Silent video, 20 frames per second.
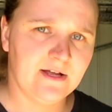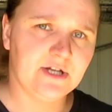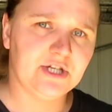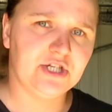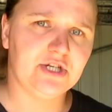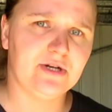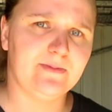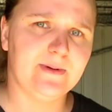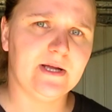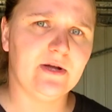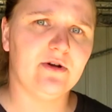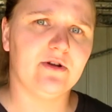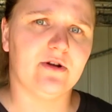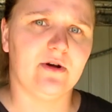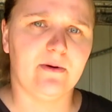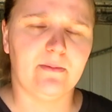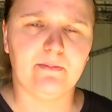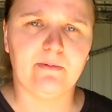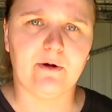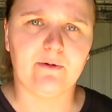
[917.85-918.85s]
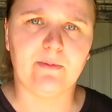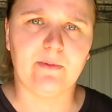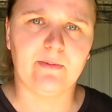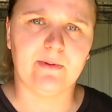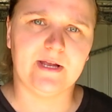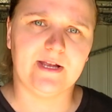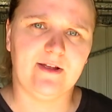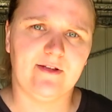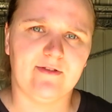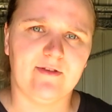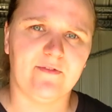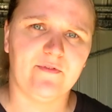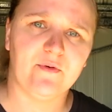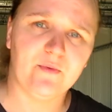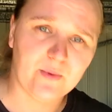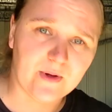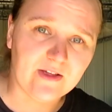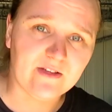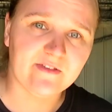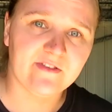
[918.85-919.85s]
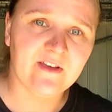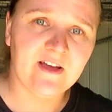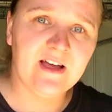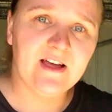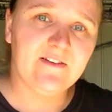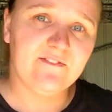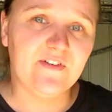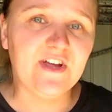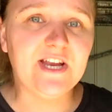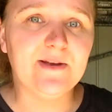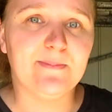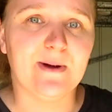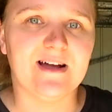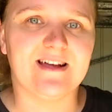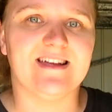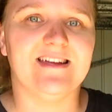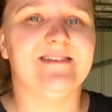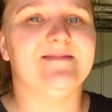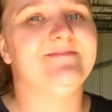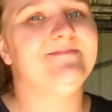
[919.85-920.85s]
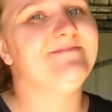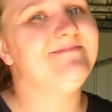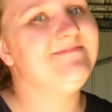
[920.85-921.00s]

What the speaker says: she'll be good. I'll probably use it for Will's feed bucket.